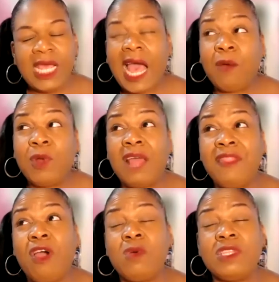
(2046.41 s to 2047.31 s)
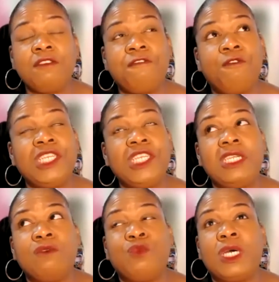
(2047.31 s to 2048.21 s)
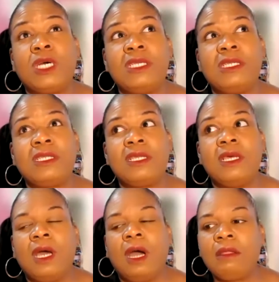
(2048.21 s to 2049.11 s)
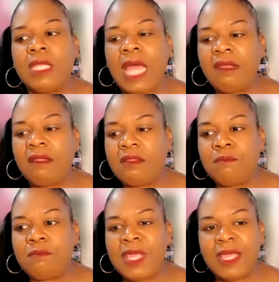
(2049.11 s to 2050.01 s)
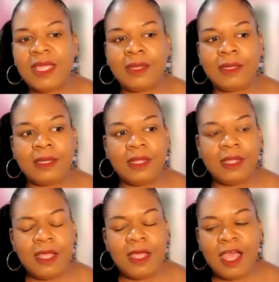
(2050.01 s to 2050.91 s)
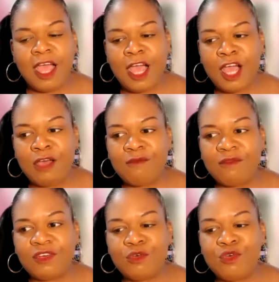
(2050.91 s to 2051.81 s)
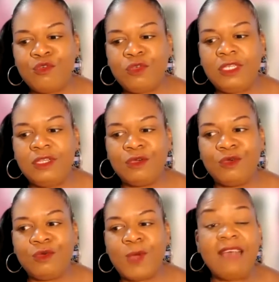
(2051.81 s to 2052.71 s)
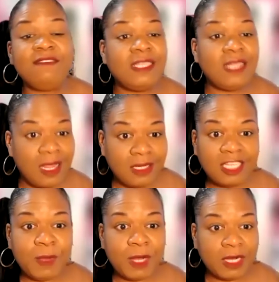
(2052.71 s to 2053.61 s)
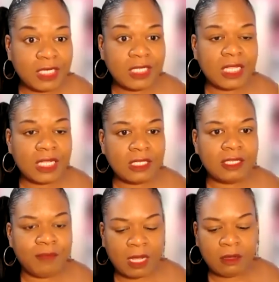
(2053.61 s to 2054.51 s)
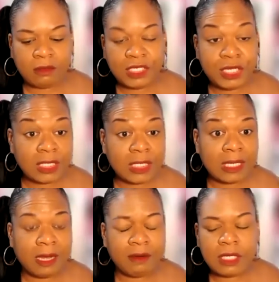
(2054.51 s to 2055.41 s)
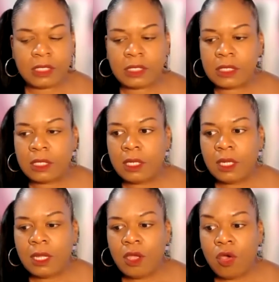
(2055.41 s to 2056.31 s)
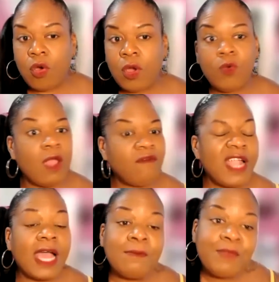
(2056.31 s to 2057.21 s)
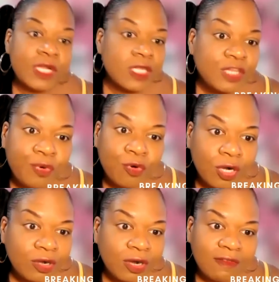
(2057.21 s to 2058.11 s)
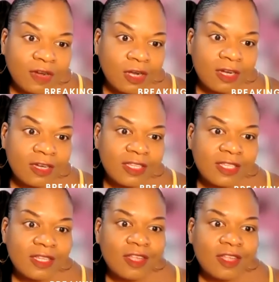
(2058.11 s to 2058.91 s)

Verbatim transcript: I, what I thought was unfortunate was a lot of the men um, who who have said disparaging things about Jess Hilarious or who have not been a supporter of hers,